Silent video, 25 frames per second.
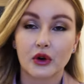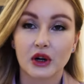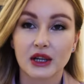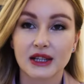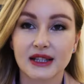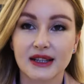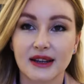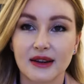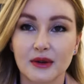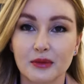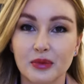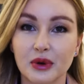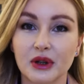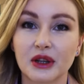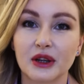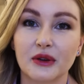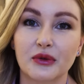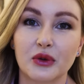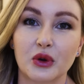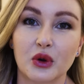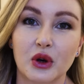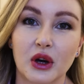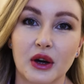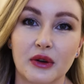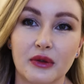for example,
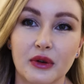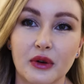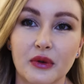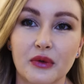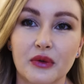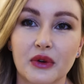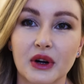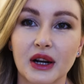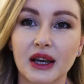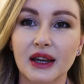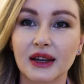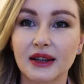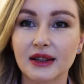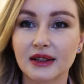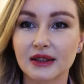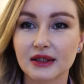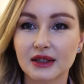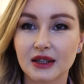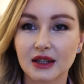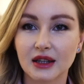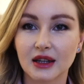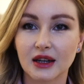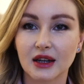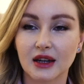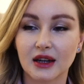if you have a
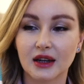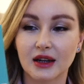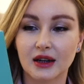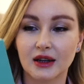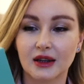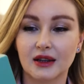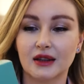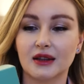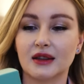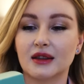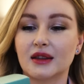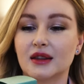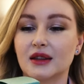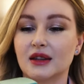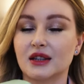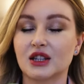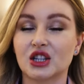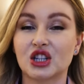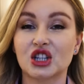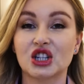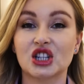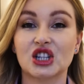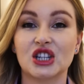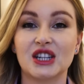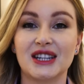friend and
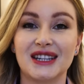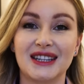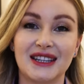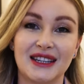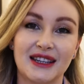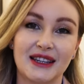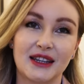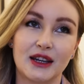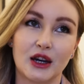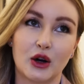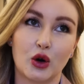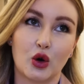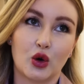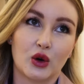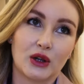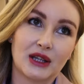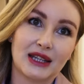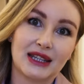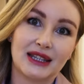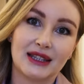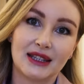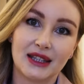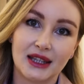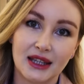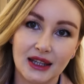she or
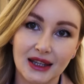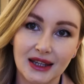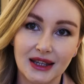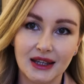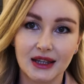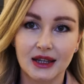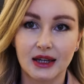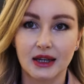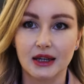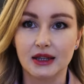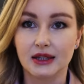he